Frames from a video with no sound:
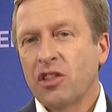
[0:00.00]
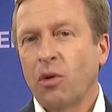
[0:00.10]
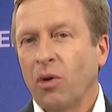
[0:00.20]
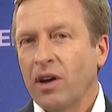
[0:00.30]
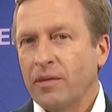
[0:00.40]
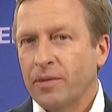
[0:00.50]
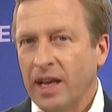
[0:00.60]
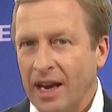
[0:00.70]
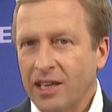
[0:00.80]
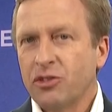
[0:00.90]
The
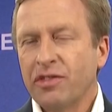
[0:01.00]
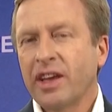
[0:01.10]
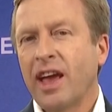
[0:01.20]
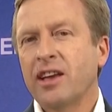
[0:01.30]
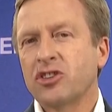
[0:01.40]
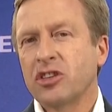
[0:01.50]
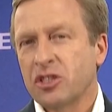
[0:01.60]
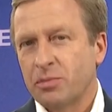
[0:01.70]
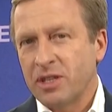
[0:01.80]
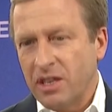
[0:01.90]
electrification,
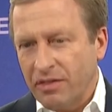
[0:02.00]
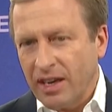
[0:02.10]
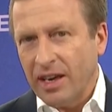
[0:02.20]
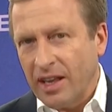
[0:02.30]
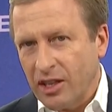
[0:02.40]
specifically